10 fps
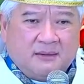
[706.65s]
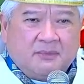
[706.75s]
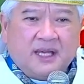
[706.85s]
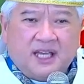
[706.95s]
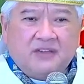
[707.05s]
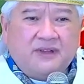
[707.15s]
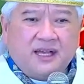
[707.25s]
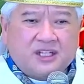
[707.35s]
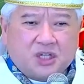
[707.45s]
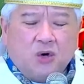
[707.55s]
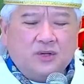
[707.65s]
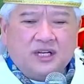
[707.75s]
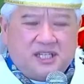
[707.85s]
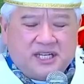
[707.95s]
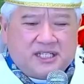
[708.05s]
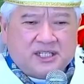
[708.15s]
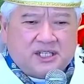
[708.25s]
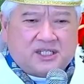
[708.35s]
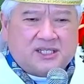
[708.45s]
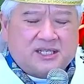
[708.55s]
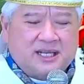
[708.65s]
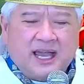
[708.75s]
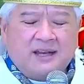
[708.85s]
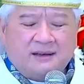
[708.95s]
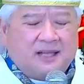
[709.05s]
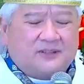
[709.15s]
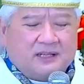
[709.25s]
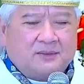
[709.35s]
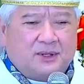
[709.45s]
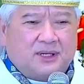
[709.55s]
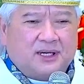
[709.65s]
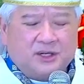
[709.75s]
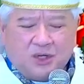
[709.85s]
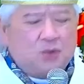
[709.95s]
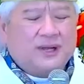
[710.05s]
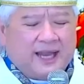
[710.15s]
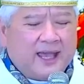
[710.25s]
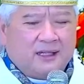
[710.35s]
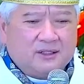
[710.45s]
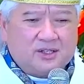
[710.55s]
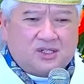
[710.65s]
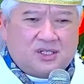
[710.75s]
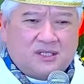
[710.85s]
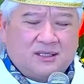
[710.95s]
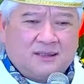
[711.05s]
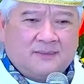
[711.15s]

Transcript: by giving us only Jesus and nothing more, no one else.